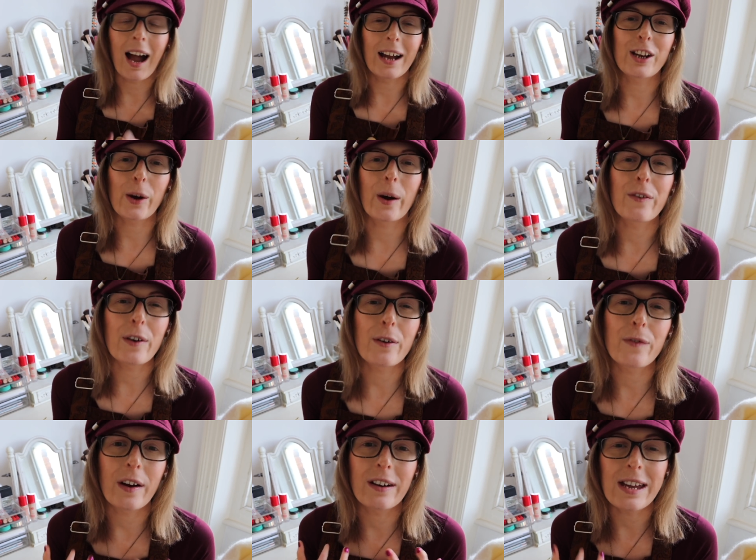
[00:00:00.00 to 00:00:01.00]
I don't know, I feel
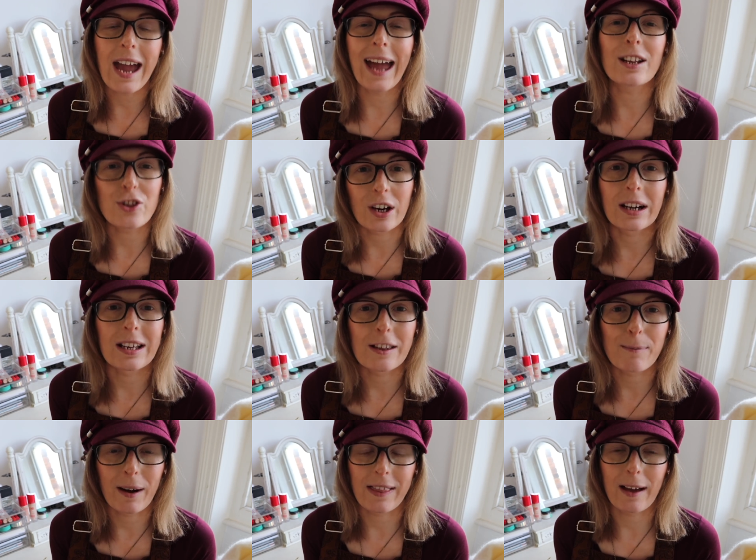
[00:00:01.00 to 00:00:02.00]
very
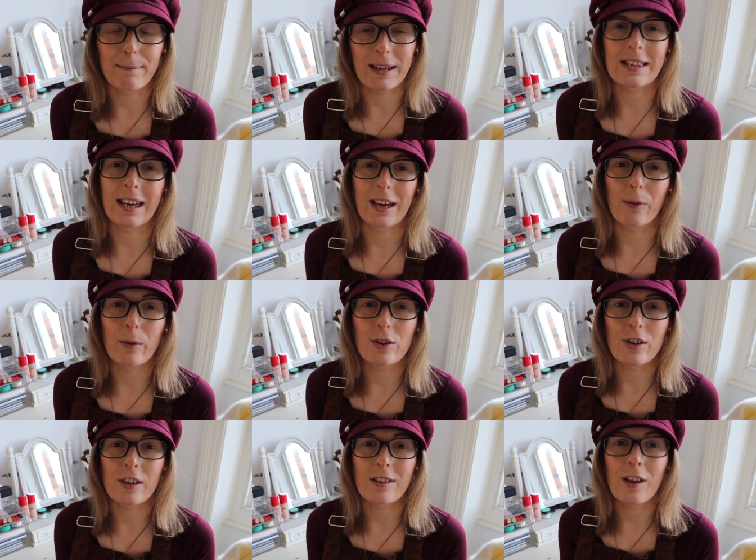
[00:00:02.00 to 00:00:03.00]
energized by that meeting,
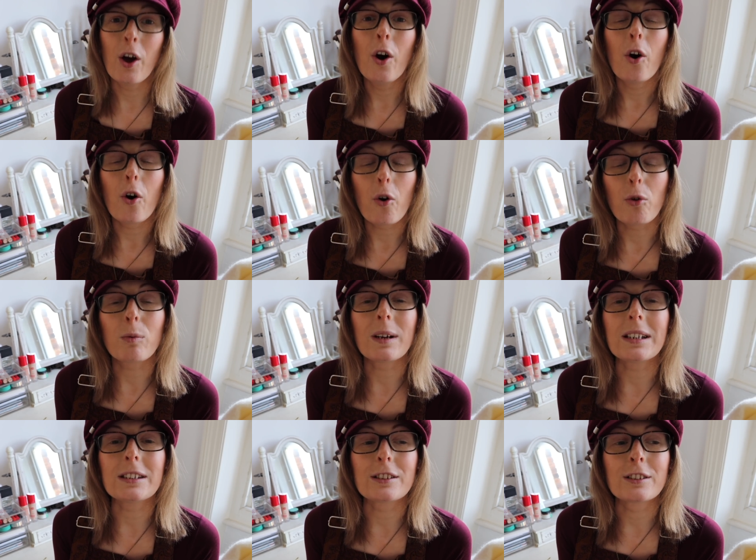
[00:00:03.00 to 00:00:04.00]
which is
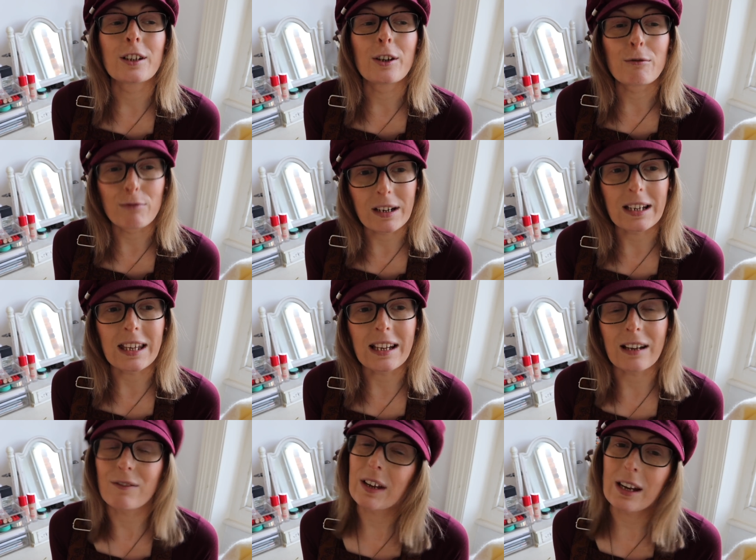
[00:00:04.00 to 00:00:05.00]
always really
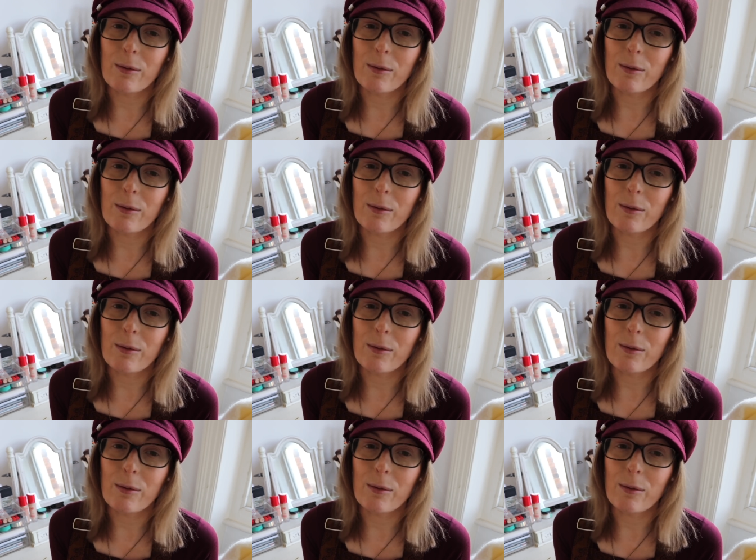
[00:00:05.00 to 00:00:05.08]
lovely.